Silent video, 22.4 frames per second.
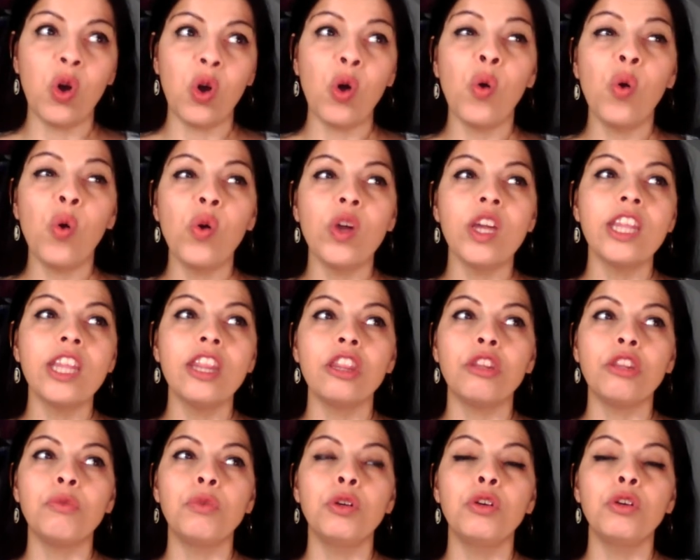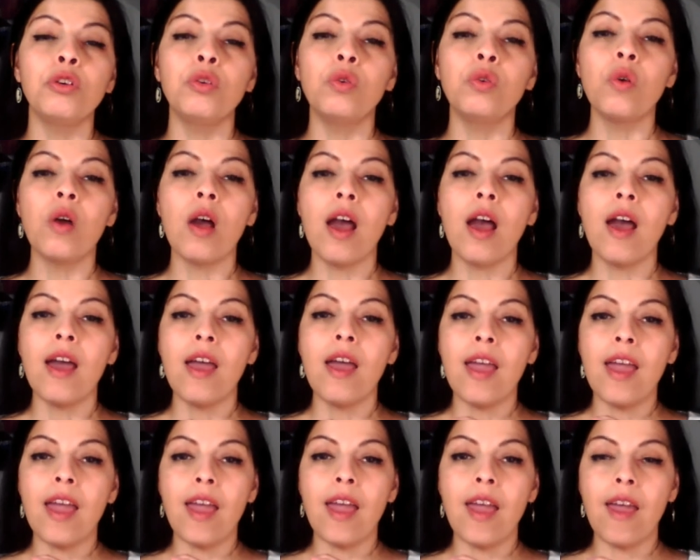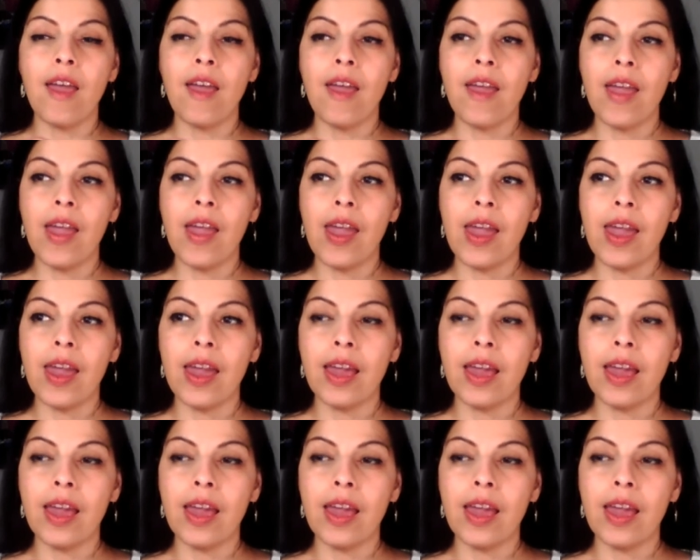a divorce, you know,